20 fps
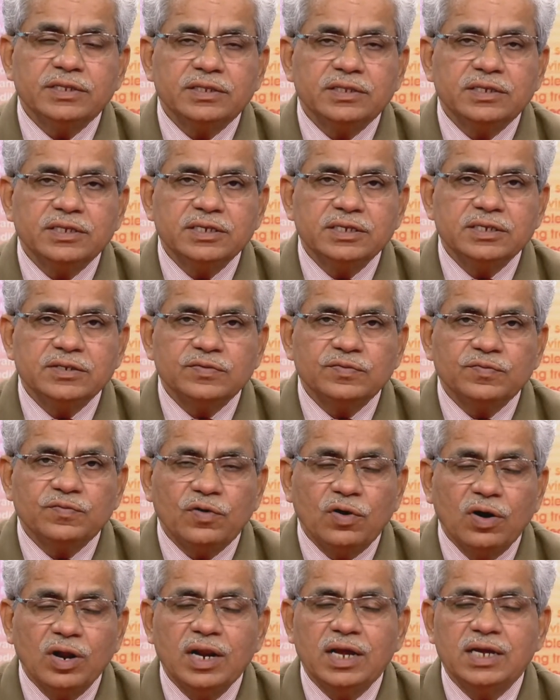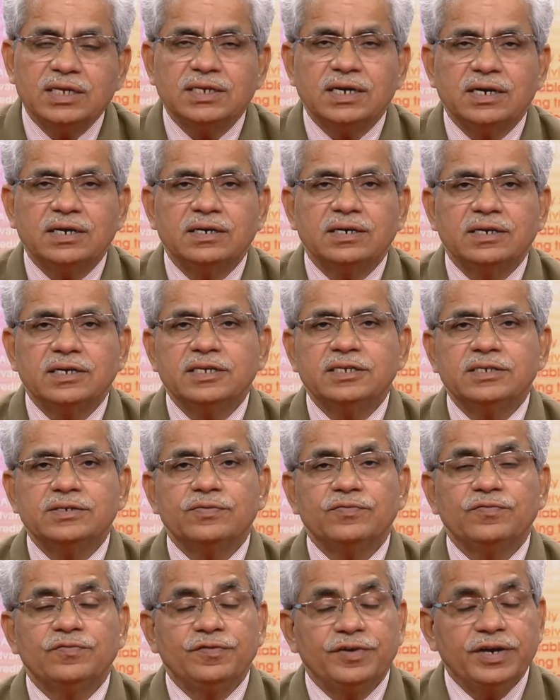these fall hazard is
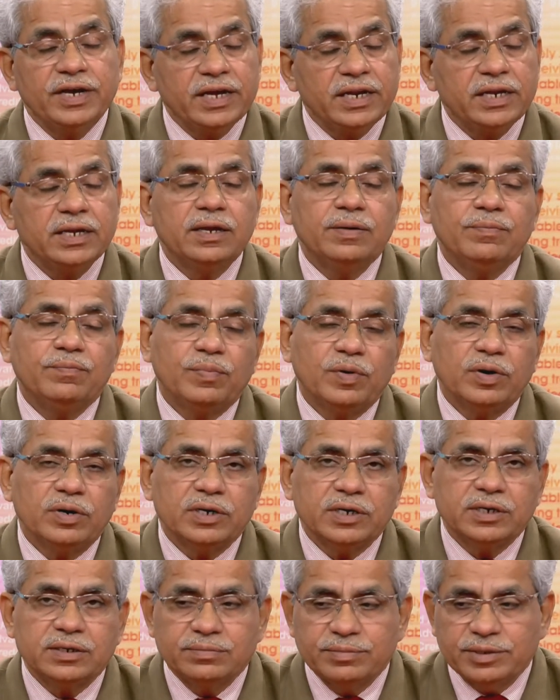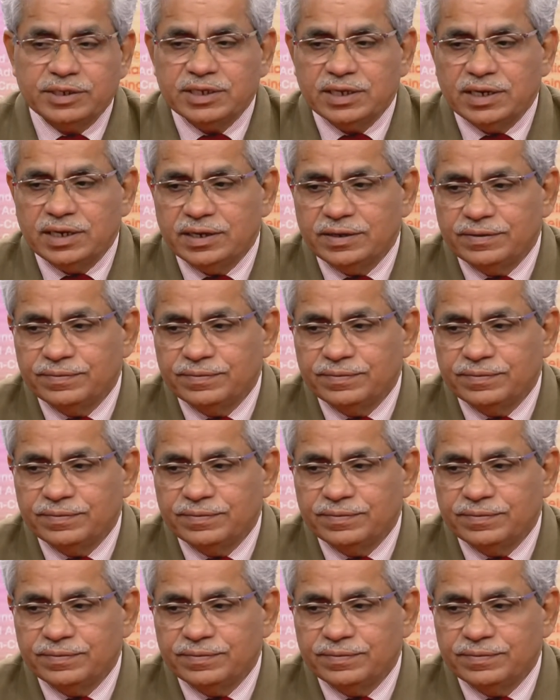very important basically.